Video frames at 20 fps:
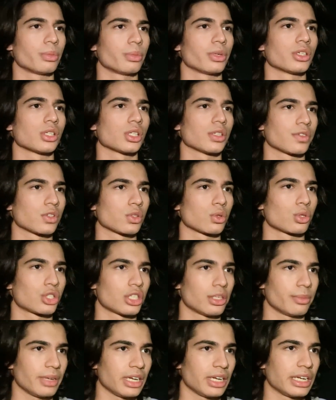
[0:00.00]
because of
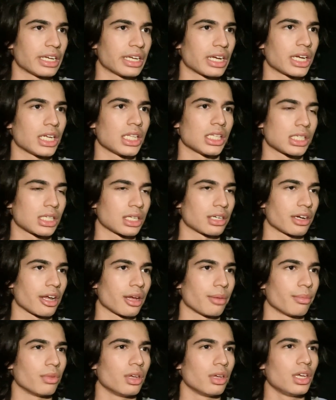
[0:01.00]
social media,
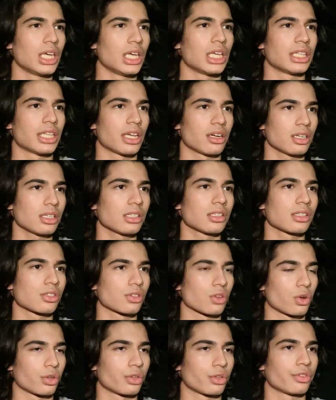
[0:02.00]
Instagram. There is a
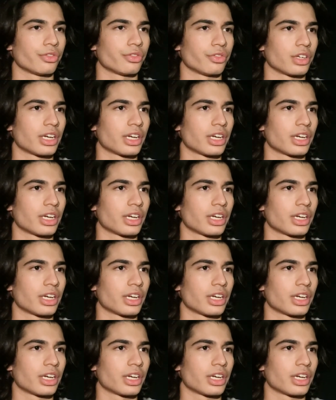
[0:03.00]
sort of